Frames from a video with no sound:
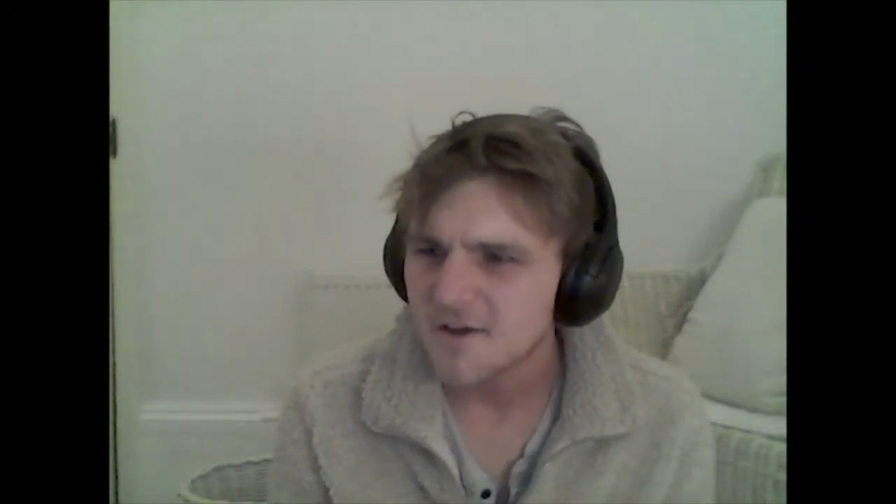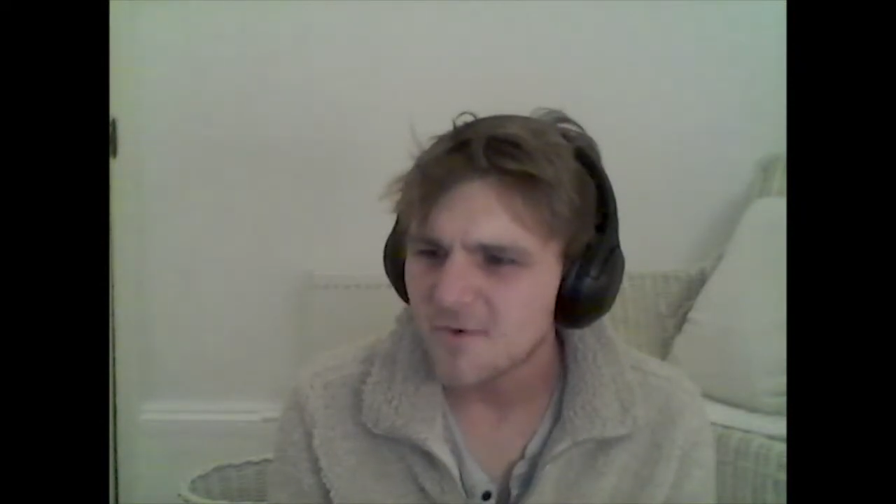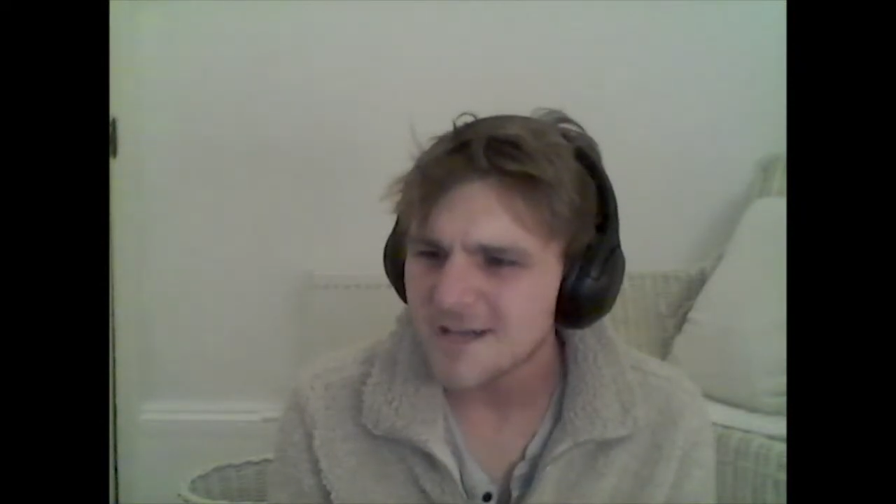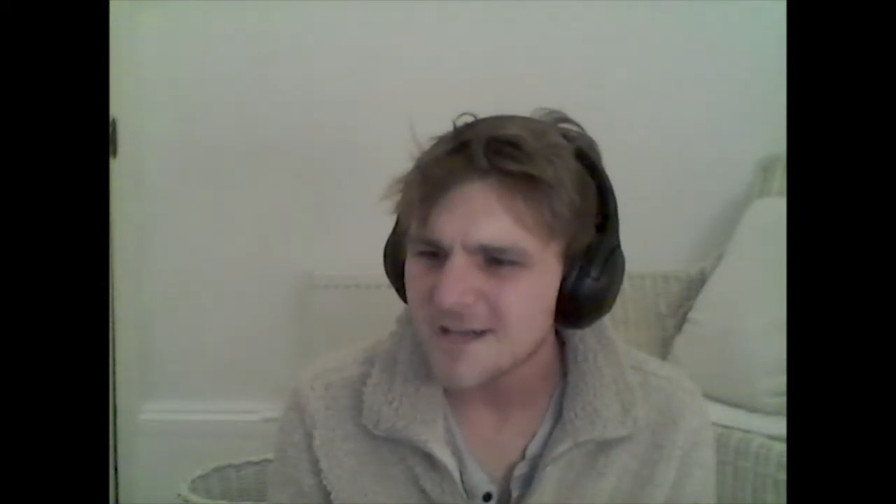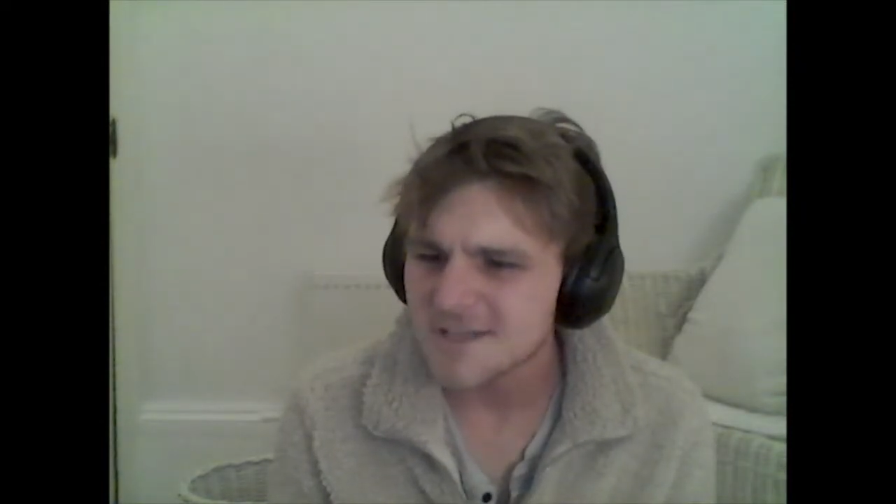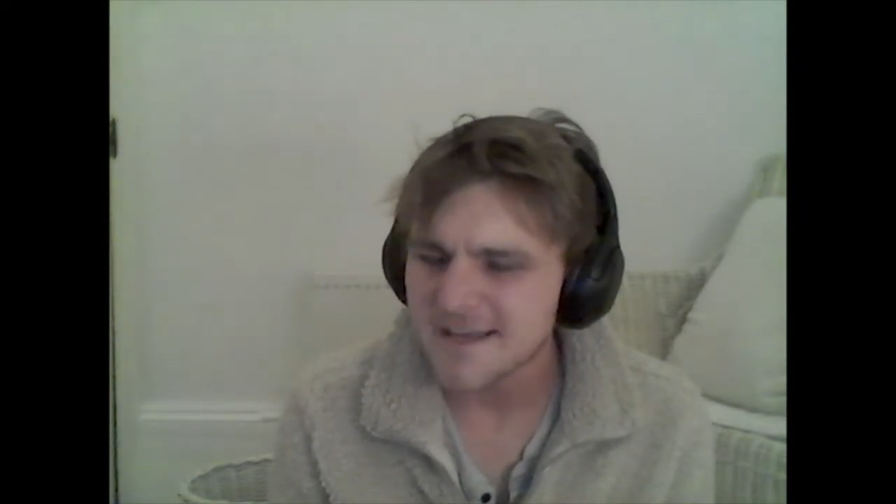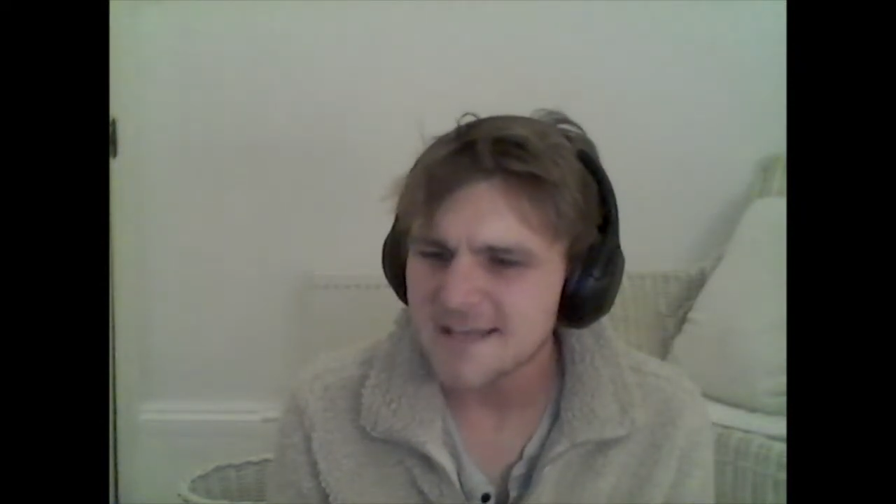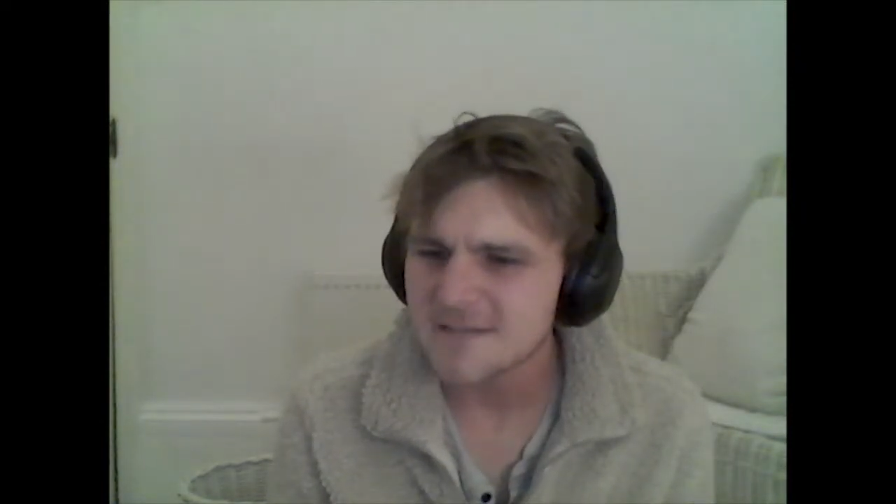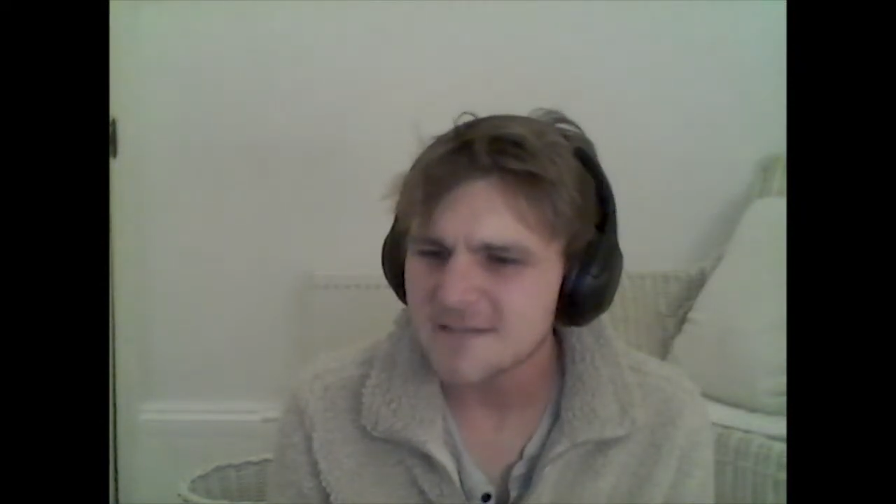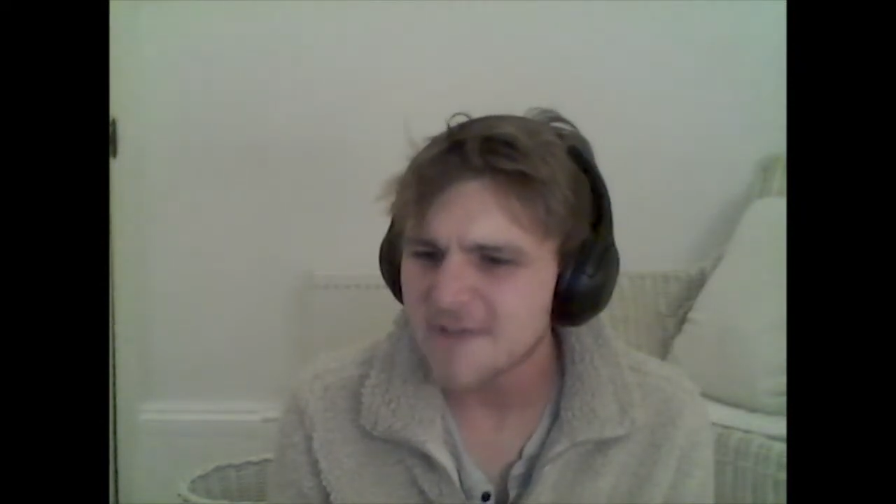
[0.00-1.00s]
which like
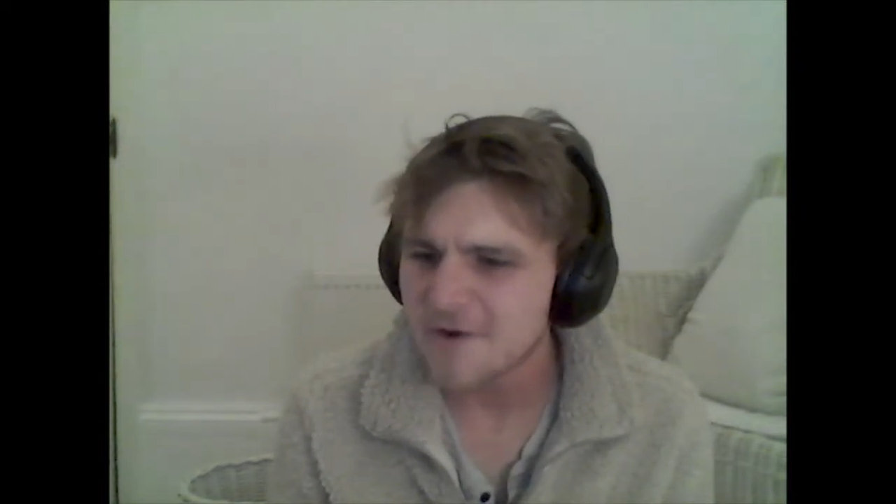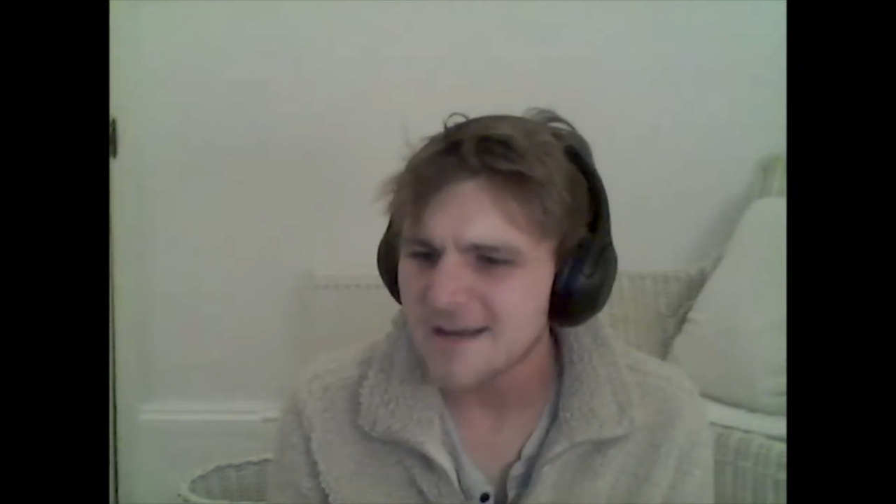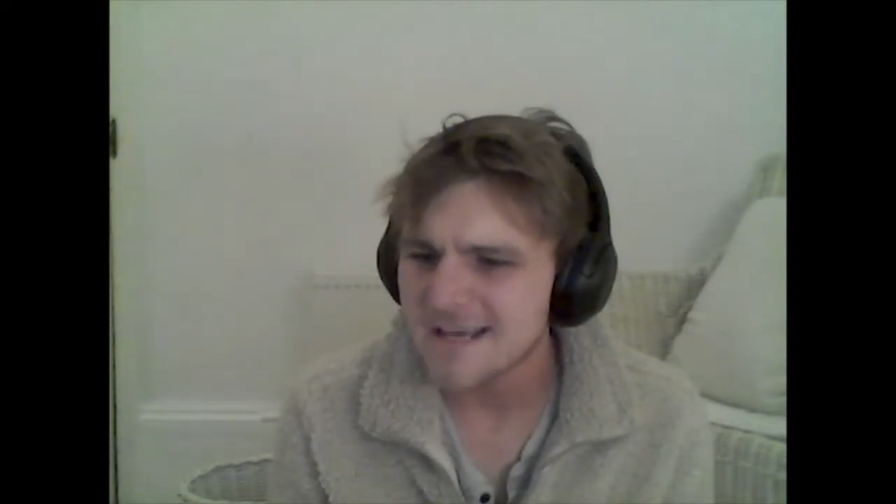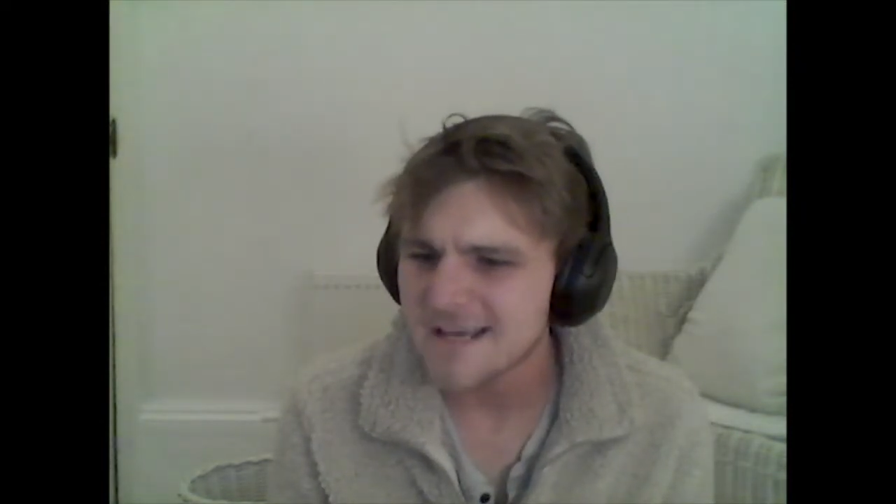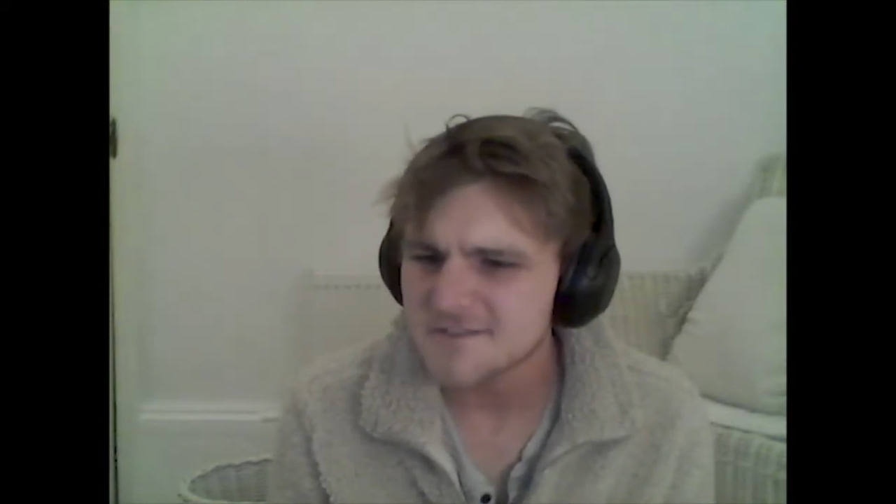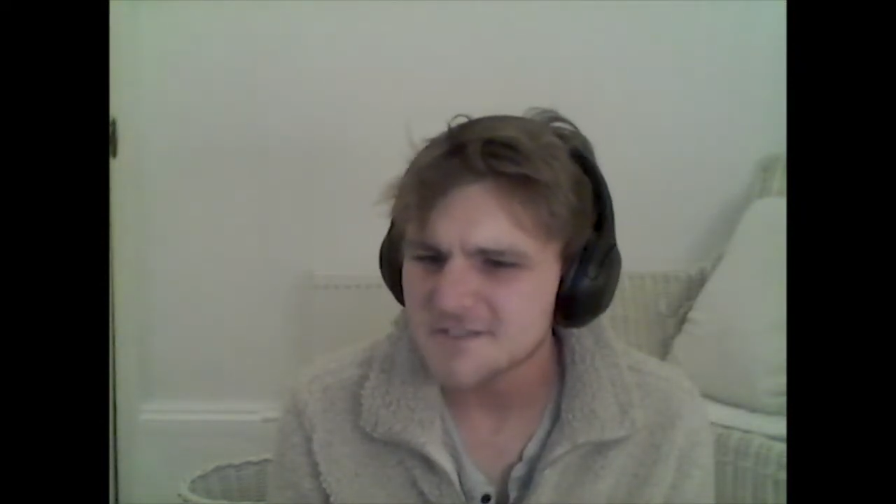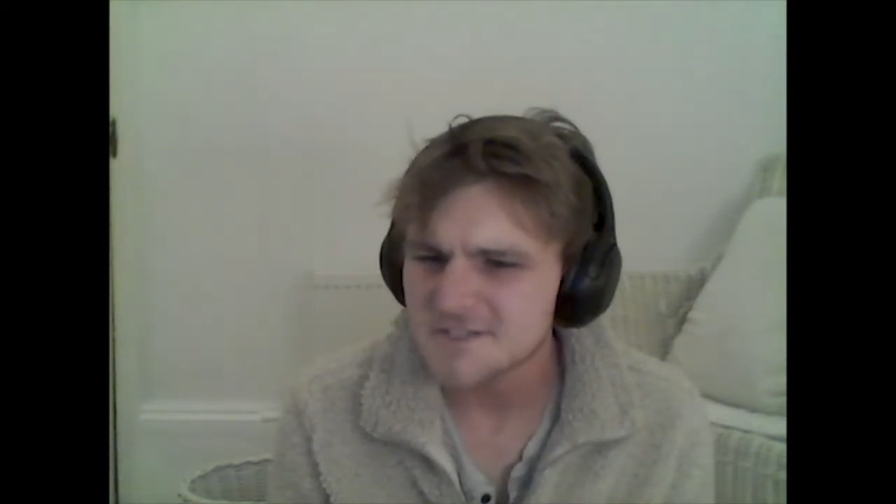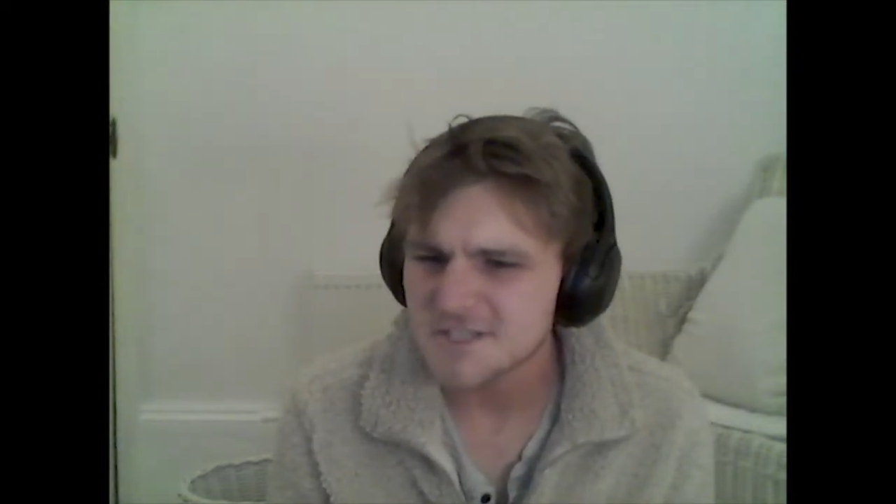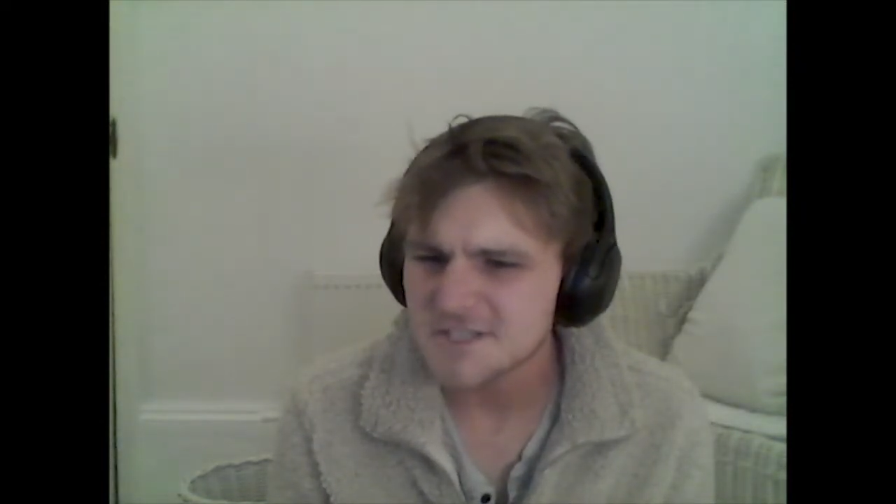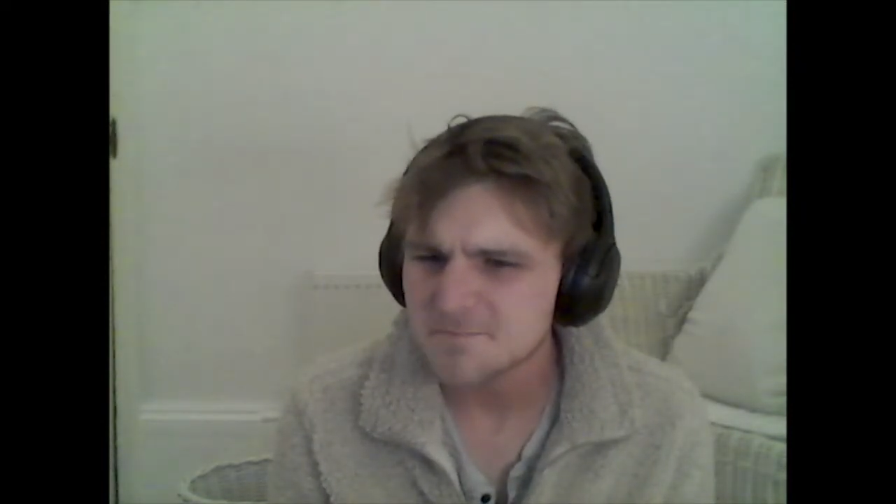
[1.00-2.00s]
at the very least are
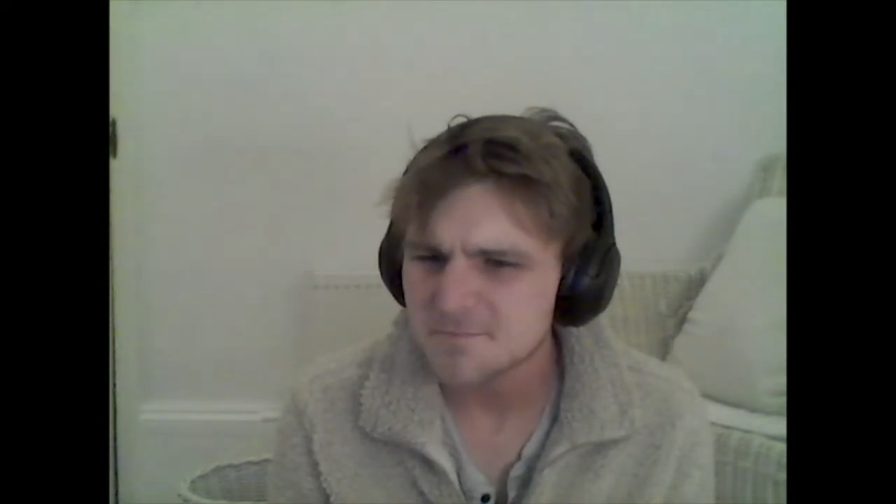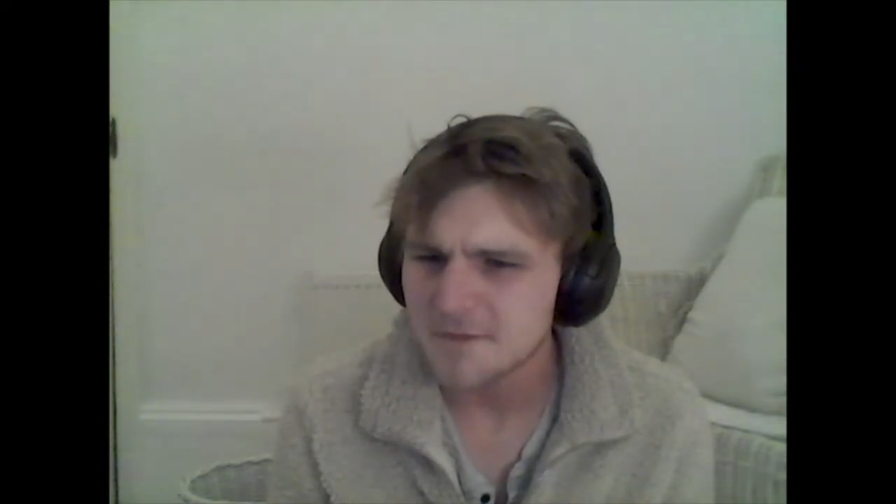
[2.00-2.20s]
just